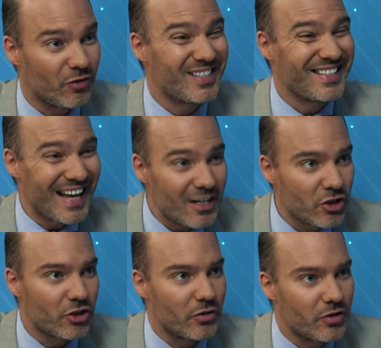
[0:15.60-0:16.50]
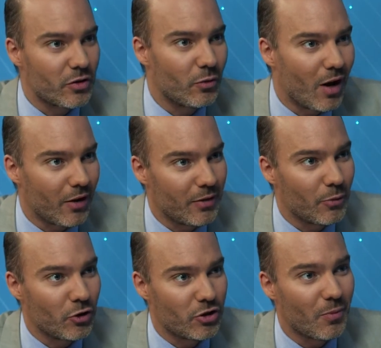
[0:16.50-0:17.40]
of these tensions around
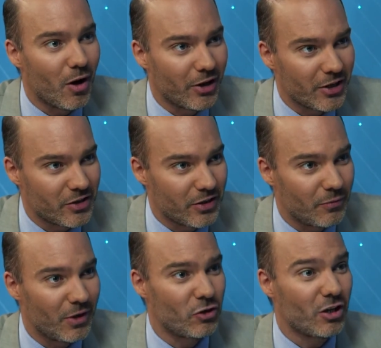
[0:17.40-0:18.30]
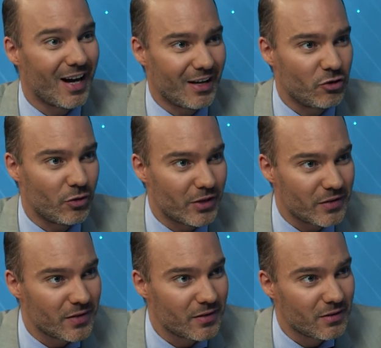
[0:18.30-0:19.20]
emerging markets and emerging
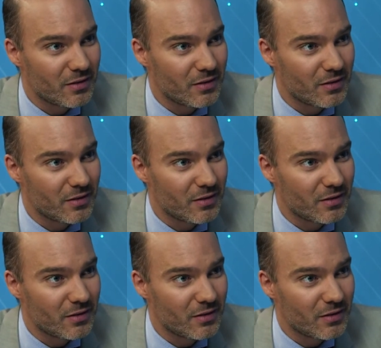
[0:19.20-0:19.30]
countries?